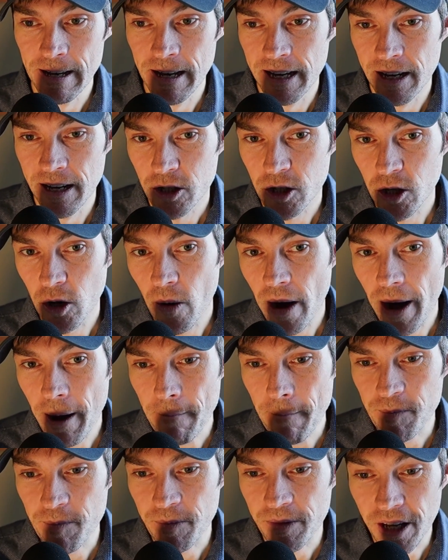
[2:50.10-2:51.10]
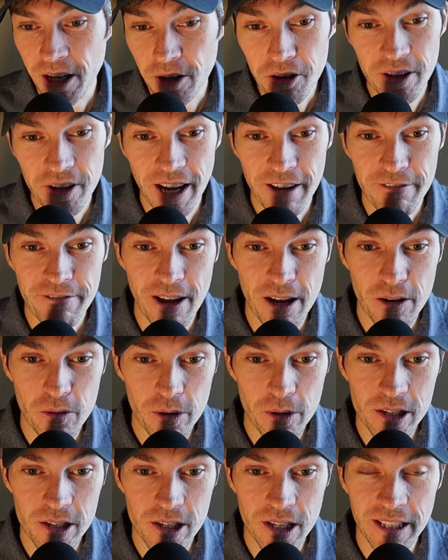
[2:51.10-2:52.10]
So the other thing I found
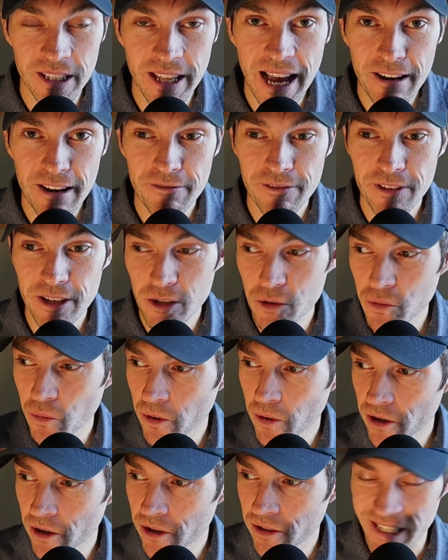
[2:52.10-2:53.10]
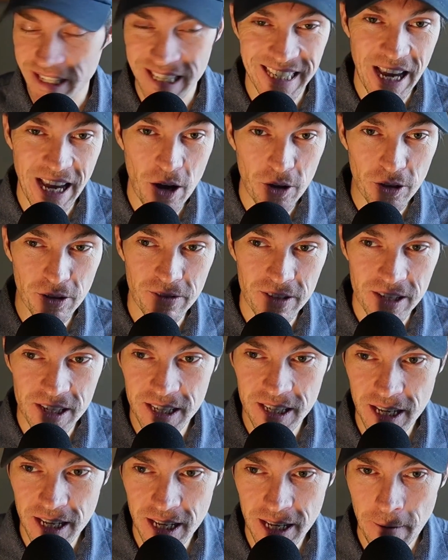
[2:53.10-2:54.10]
was a lot of these were south of the
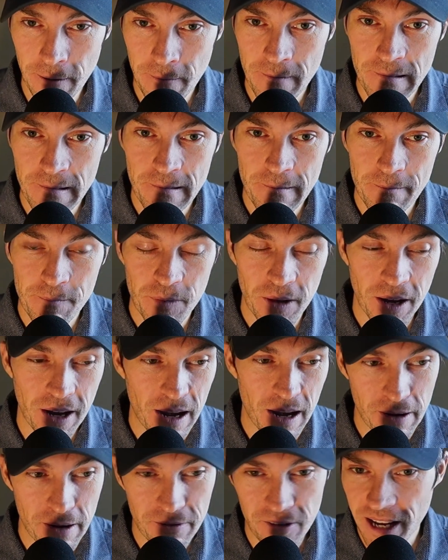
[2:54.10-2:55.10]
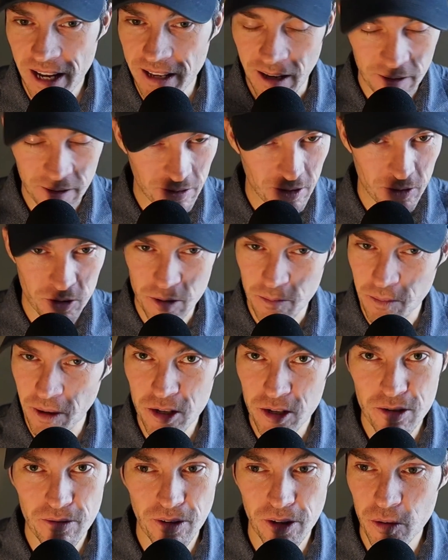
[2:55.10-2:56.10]
city. There's a
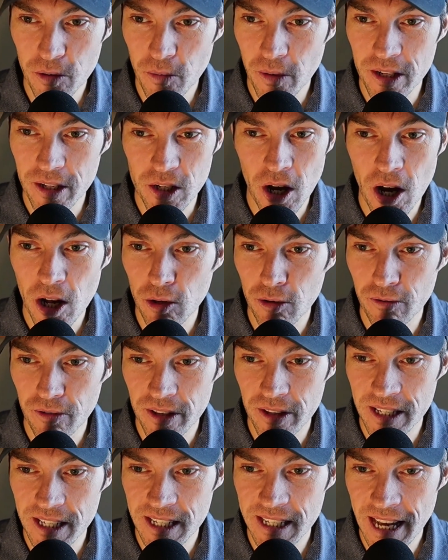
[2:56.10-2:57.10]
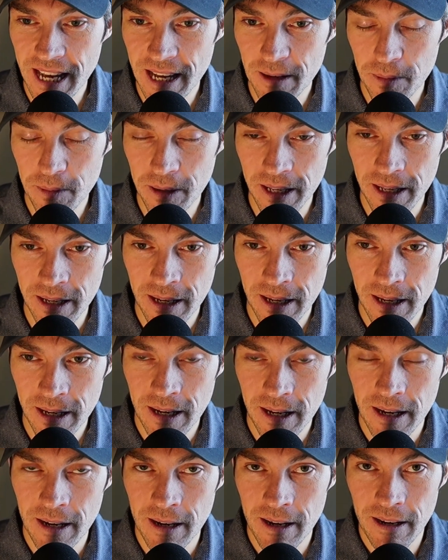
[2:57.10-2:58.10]
bunch of other ones all over the state, but
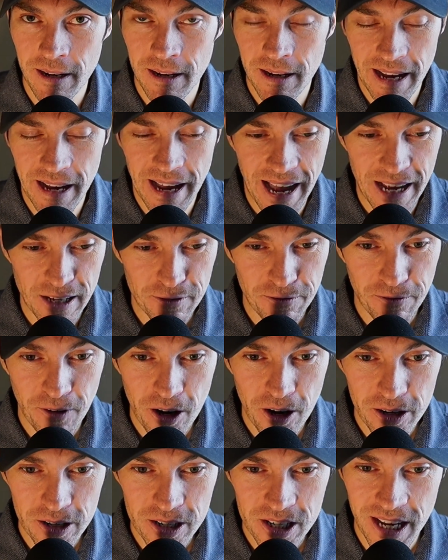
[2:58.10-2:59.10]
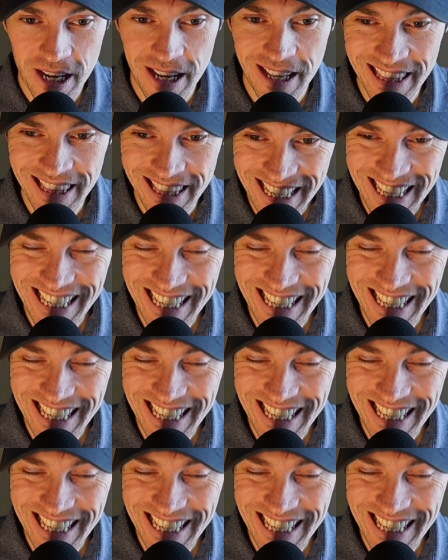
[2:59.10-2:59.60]
as far as these